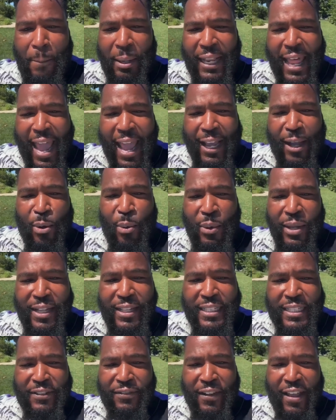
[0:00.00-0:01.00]
Black
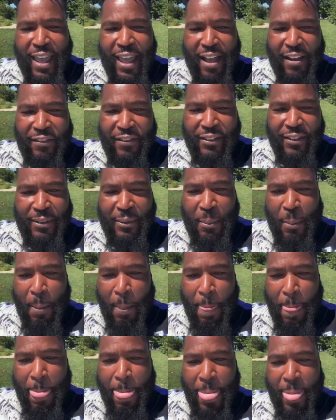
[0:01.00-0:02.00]
queens forever,
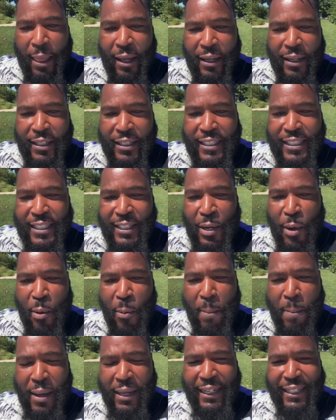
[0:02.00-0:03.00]

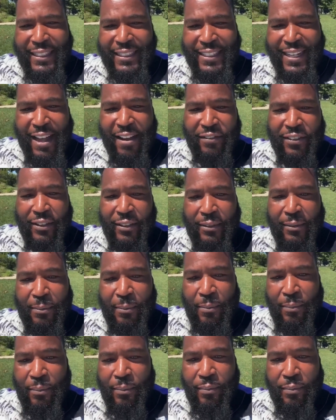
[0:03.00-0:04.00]
snow bunnies never.
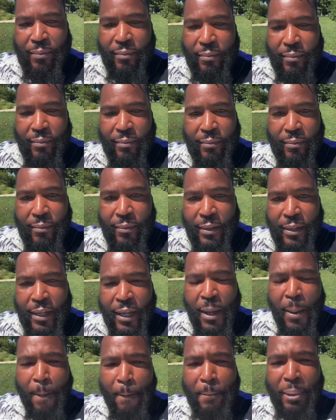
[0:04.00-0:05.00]

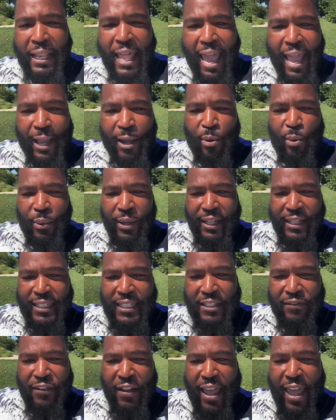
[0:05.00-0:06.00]
Black
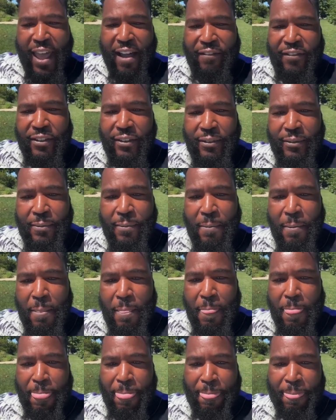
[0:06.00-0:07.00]
queens forever,
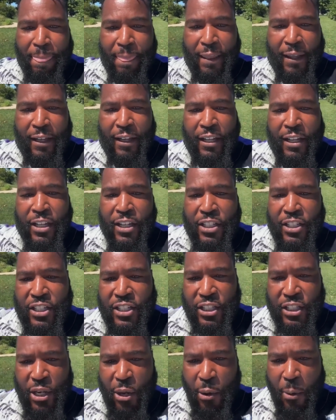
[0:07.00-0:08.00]

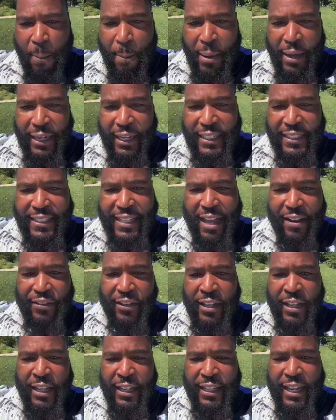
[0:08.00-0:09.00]
snow bunnies
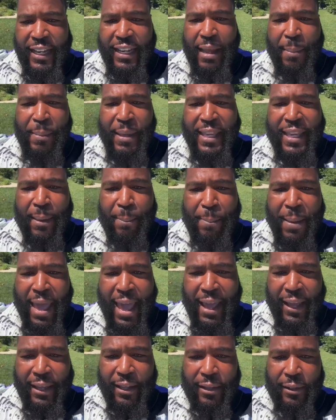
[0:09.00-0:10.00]
never. Now let me get
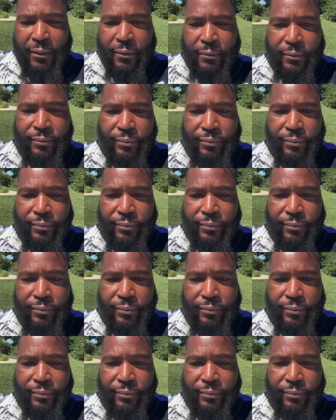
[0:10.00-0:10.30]
back.